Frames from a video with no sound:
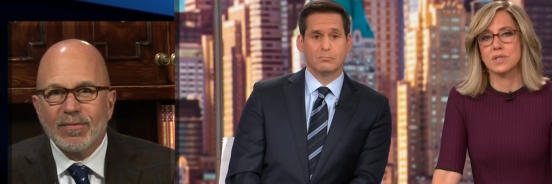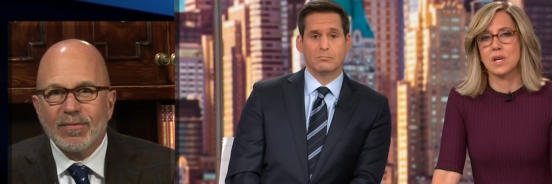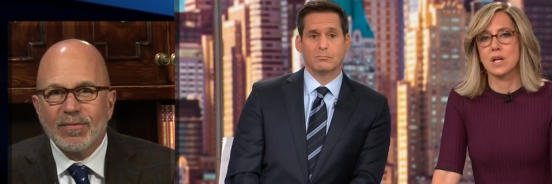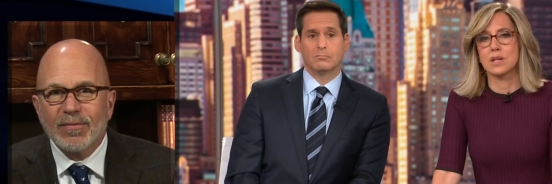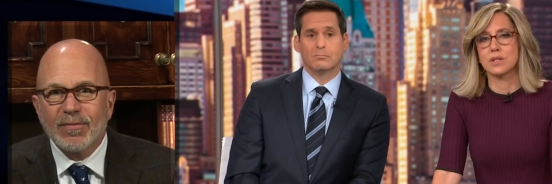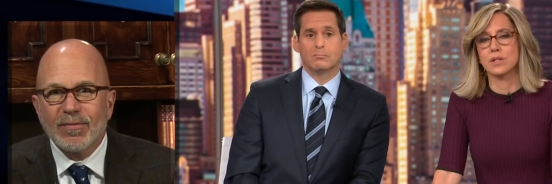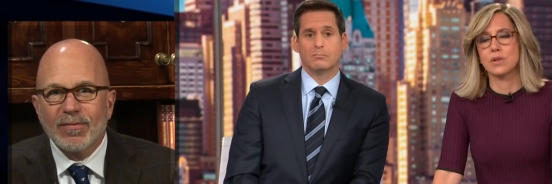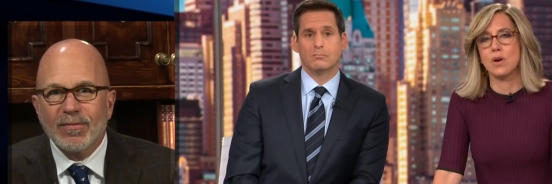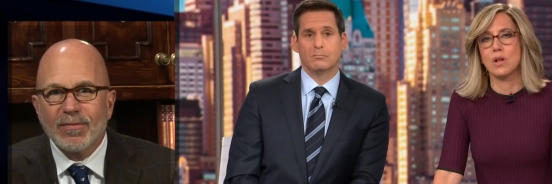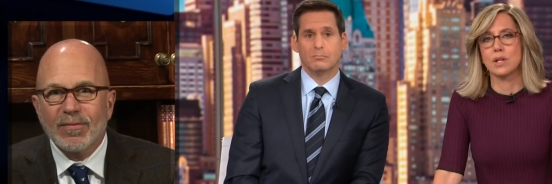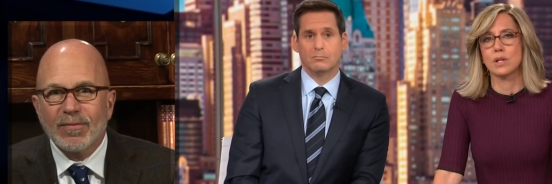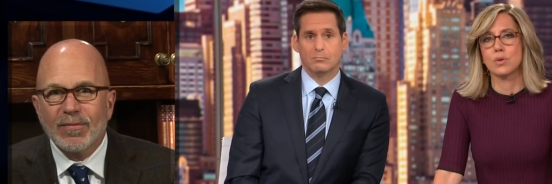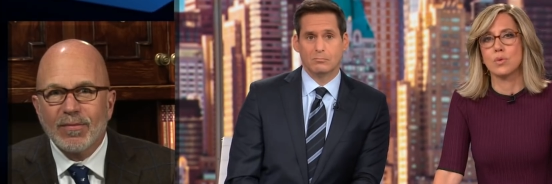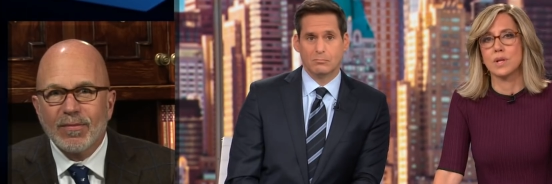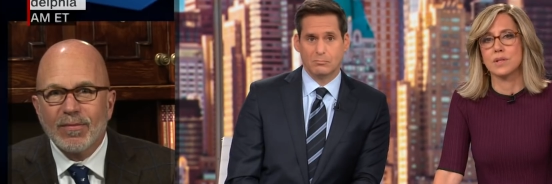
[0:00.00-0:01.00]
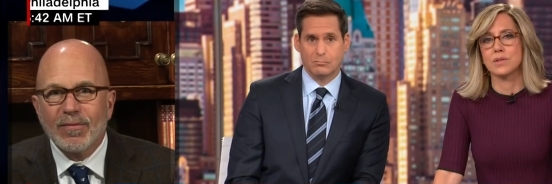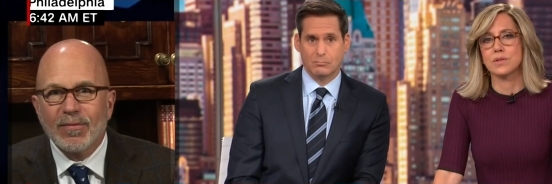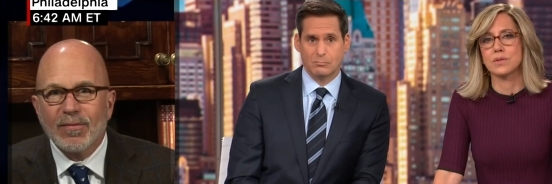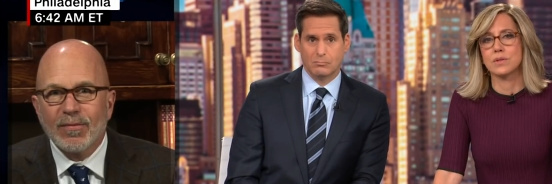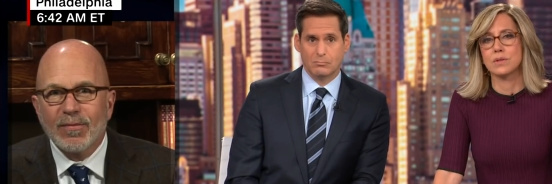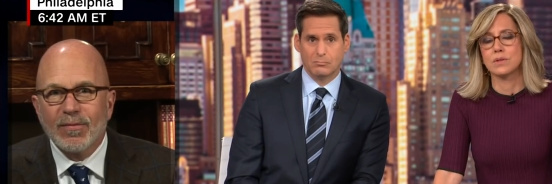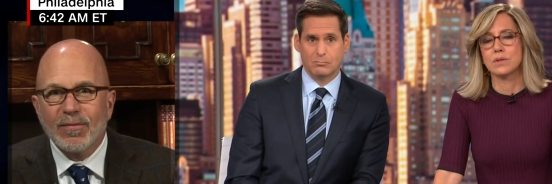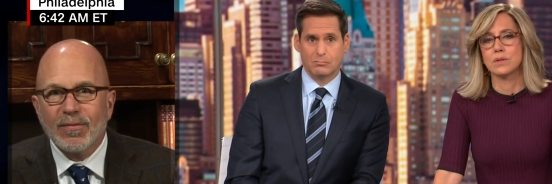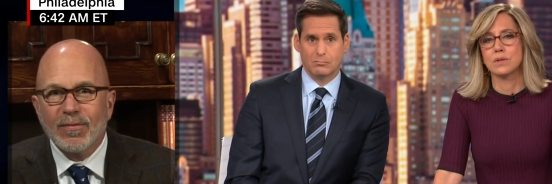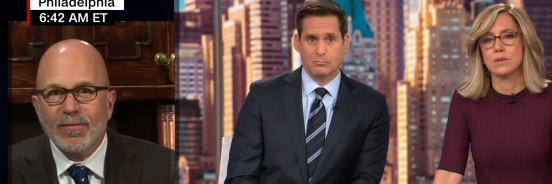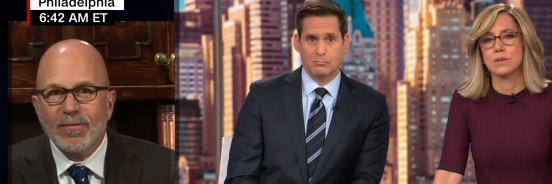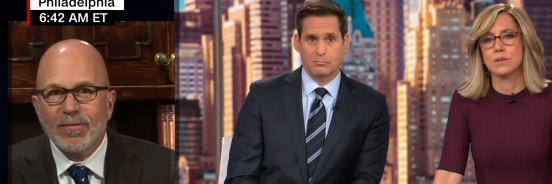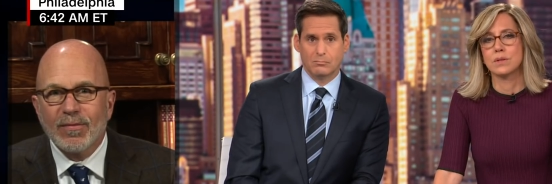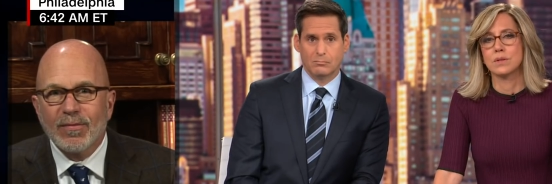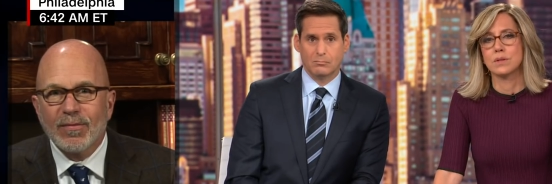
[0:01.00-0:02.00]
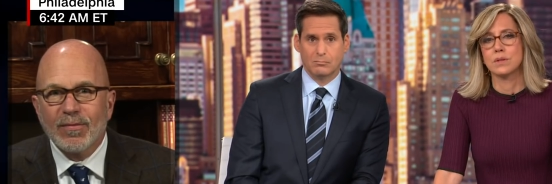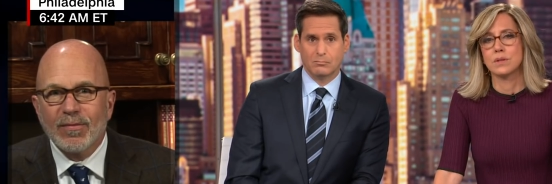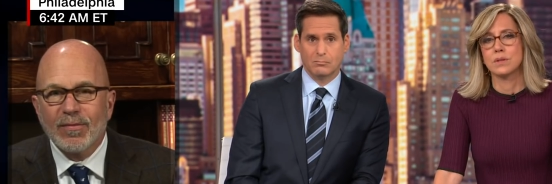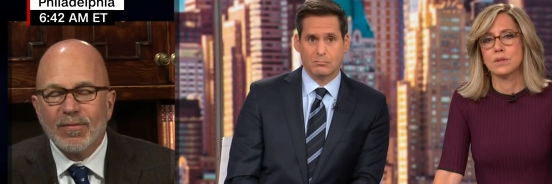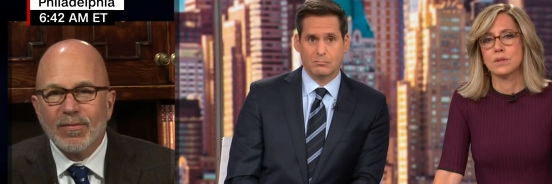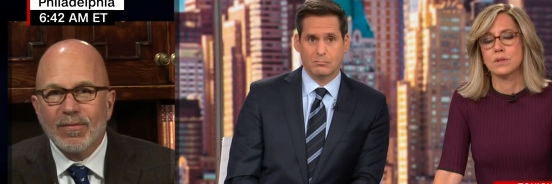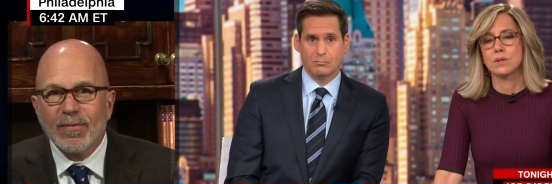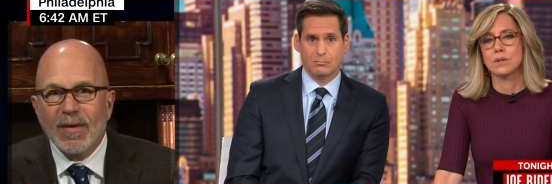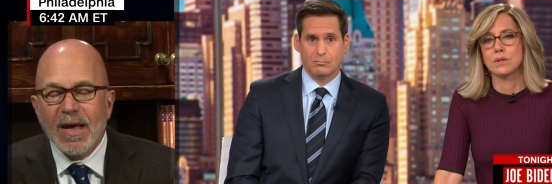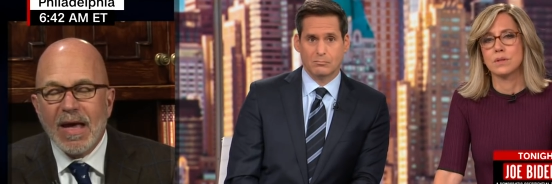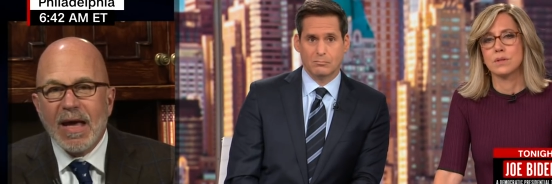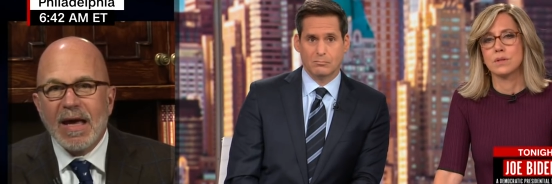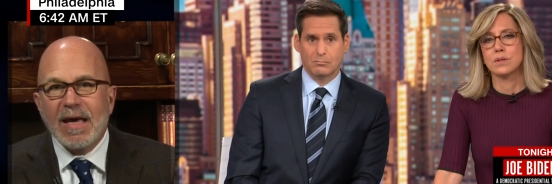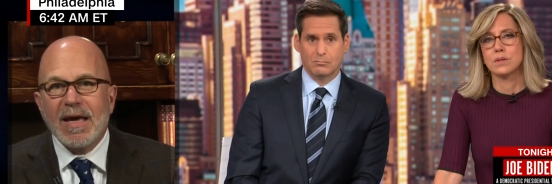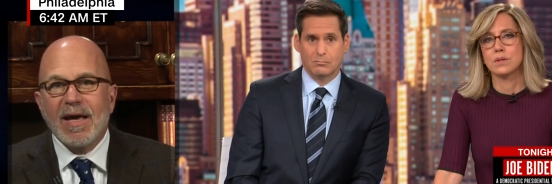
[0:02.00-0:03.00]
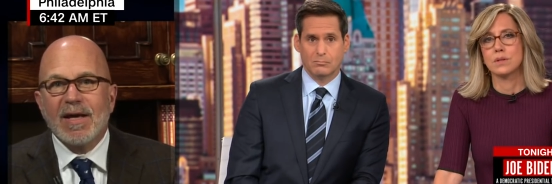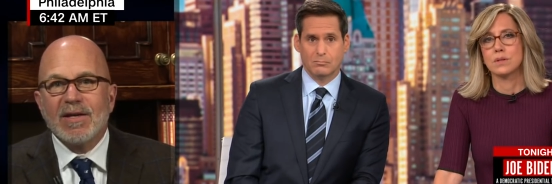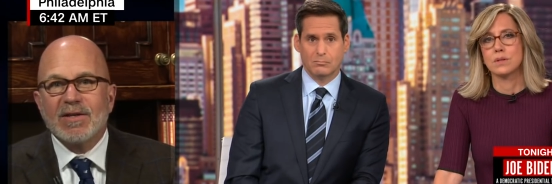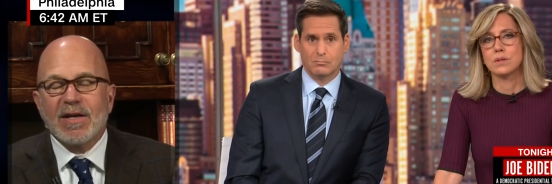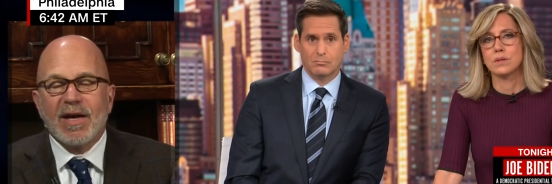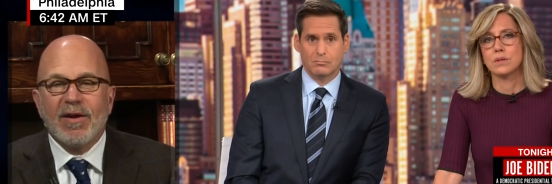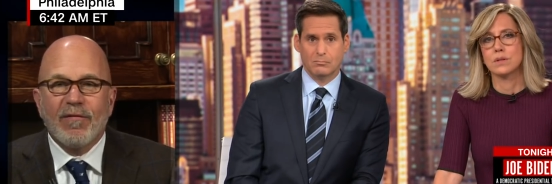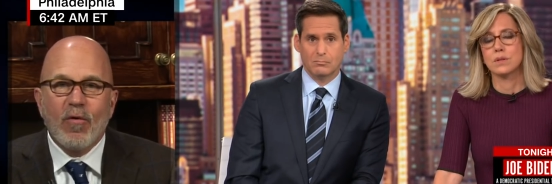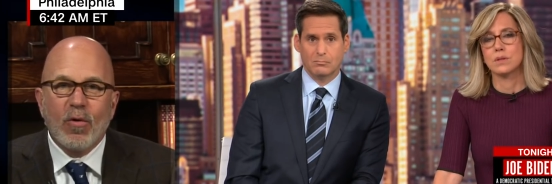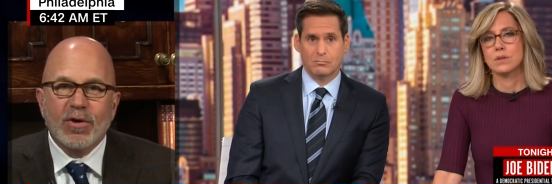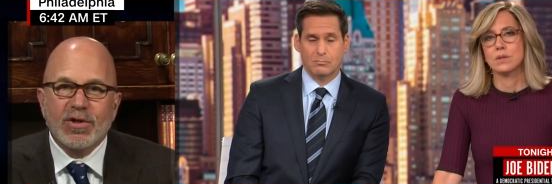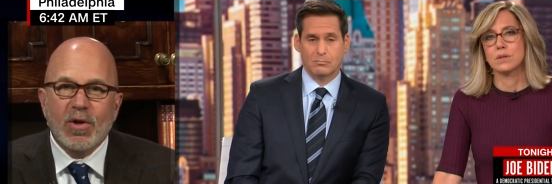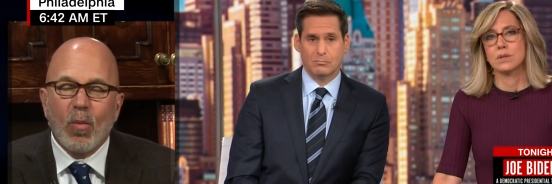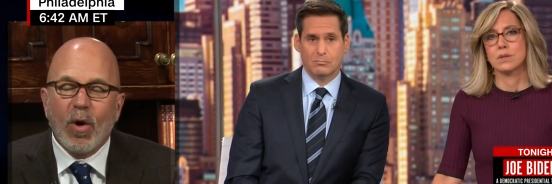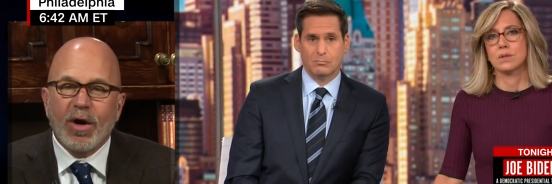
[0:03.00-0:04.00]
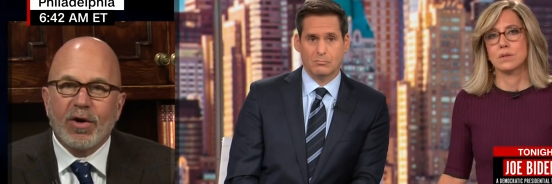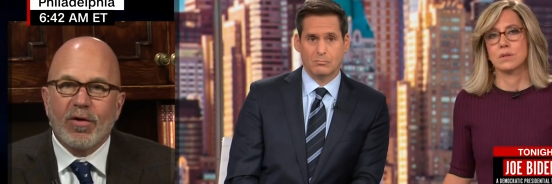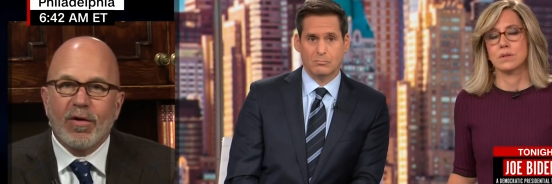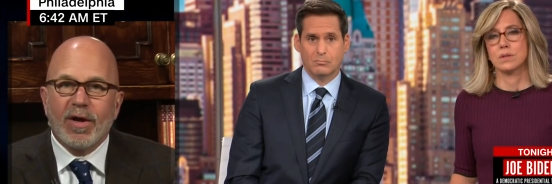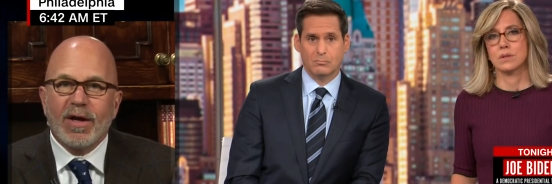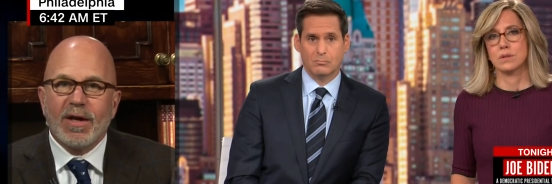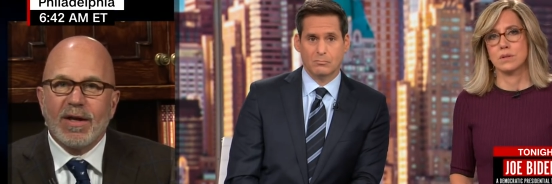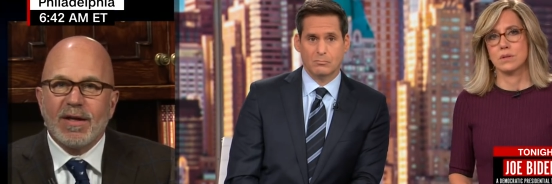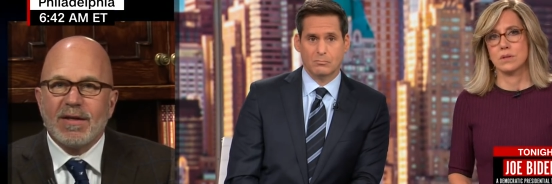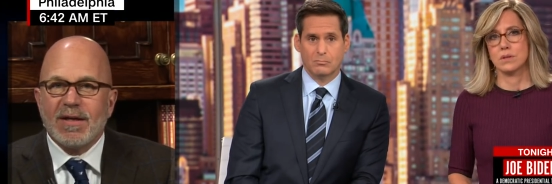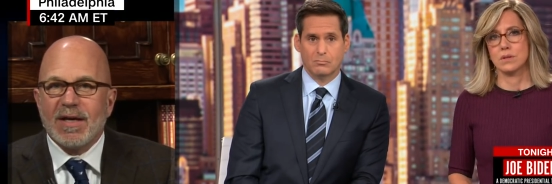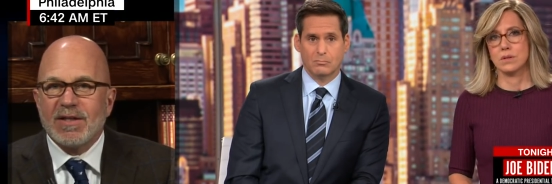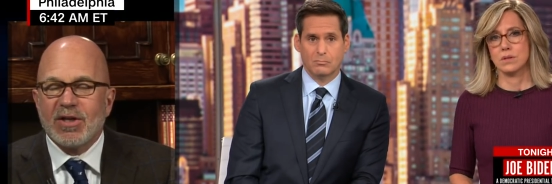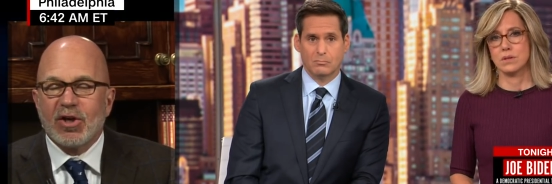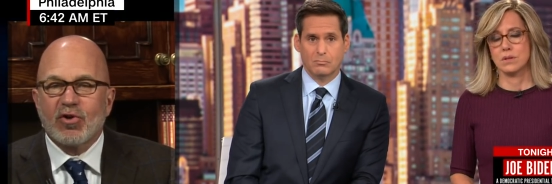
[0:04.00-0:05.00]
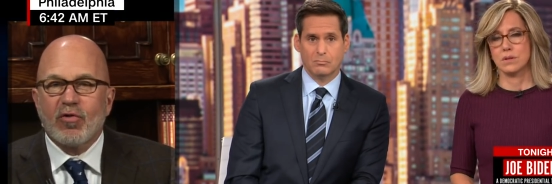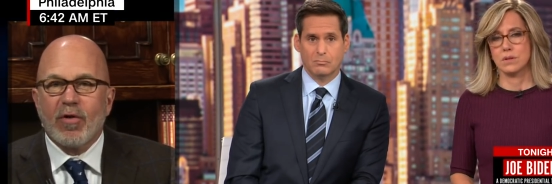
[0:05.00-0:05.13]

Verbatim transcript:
Speaker 1: decided to call it quits.
Speaker 2: He is. And of course, you wonder is it